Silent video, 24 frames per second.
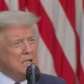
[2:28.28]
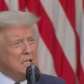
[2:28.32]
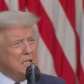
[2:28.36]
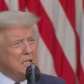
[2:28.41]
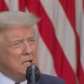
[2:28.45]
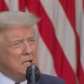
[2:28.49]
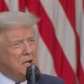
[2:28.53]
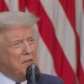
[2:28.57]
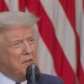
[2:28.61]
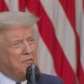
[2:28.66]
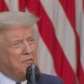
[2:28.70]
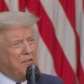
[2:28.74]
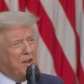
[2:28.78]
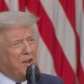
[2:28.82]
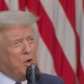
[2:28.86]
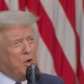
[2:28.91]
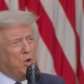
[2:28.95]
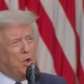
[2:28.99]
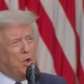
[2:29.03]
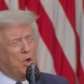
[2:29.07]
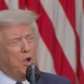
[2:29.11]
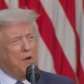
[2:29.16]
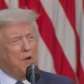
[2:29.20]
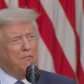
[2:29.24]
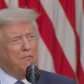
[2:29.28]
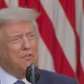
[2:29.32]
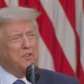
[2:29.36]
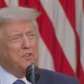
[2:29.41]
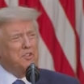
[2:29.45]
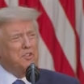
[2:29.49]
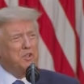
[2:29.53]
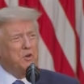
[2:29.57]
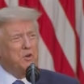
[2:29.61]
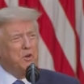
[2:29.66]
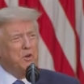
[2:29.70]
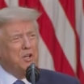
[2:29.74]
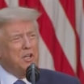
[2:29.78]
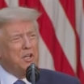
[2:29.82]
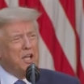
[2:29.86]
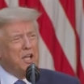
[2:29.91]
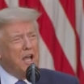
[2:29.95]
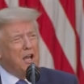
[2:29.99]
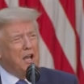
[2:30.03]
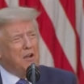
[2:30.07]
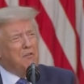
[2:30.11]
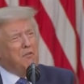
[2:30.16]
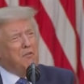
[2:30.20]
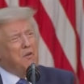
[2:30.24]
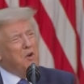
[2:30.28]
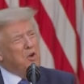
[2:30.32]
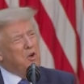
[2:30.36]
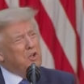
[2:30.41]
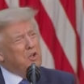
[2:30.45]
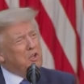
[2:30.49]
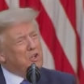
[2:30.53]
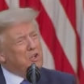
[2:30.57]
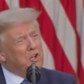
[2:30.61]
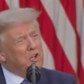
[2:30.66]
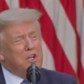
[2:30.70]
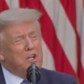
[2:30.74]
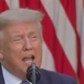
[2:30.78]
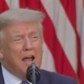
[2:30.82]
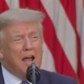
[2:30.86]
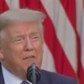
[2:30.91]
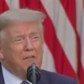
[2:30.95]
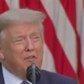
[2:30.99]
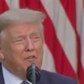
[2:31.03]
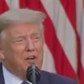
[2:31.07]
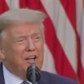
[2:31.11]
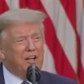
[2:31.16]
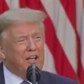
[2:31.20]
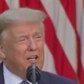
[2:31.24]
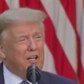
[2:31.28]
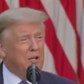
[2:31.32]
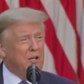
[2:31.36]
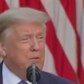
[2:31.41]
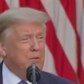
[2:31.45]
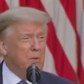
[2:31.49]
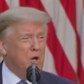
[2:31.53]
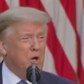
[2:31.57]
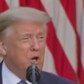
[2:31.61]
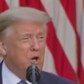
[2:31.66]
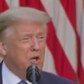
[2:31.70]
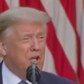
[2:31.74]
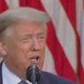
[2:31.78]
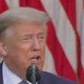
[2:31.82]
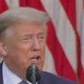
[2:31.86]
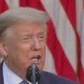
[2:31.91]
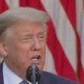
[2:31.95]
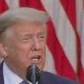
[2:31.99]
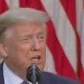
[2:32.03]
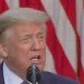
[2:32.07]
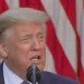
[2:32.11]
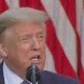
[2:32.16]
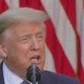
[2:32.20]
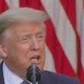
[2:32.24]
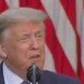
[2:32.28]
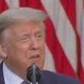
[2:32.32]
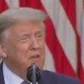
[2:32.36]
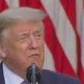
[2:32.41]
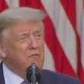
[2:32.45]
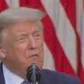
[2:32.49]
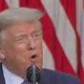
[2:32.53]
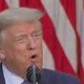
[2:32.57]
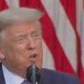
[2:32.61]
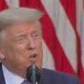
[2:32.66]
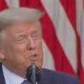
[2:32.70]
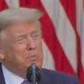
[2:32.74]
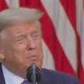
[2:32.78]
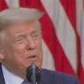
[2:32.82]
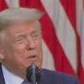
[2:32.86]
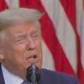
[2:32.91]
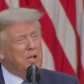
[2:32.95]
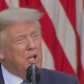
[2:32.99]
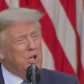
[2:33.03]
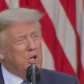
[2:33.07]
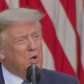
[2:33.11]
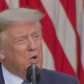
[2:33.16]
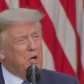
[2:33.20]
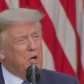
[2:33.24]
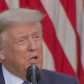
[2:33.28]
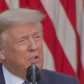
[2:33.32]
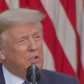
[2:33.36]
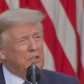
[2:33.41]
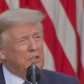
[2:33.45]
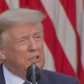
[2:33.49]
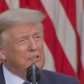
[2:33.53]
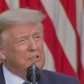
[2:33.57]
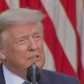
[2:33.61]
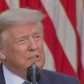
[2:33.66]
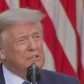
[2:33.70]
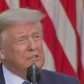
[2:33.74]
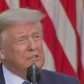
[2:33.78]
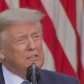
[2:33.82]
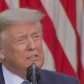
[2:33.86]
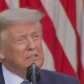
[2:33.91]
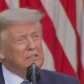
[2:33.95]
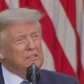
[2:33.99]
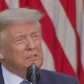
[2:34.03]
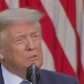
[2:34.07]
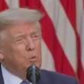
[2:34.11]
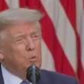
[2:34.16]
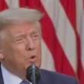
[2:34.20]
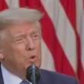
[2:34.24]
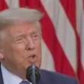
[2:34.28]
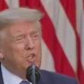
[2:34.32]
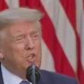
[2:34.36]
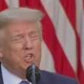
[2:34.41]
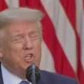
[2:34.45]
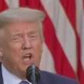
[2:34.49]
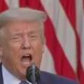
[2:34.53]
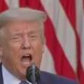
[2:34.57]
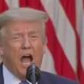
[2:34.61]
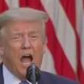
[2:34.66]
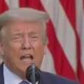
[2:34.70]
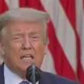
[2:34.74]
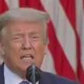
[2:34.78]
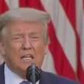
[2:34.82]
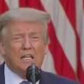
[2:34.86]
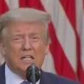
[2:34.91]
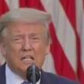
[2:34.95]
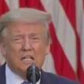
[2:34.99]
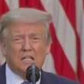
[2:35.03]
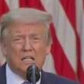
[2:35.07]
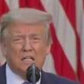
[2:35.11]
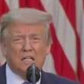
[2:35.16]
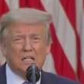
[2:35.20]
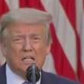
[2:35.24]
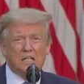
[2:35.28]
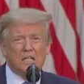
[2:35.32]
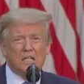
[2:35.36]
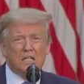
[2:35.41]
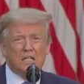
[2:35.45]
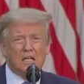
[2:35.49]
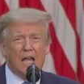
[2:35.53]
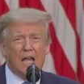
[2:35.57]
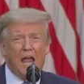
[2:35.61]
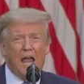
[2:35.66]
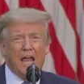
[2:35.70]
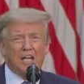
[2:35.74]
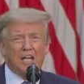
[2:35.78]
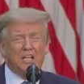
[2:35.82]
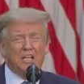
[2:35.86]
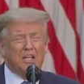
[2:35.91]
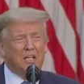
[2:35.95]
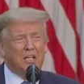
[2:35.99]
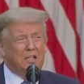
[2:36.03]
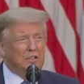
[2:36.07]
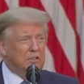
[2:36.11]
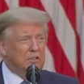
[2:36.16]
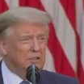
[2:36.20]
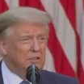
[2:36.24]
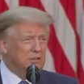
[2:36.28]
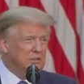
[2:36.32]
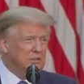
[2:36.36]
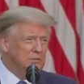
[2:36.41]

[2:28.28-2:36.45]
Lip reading: A federal officer in California, an African-American enforcement hero, was shot and killed.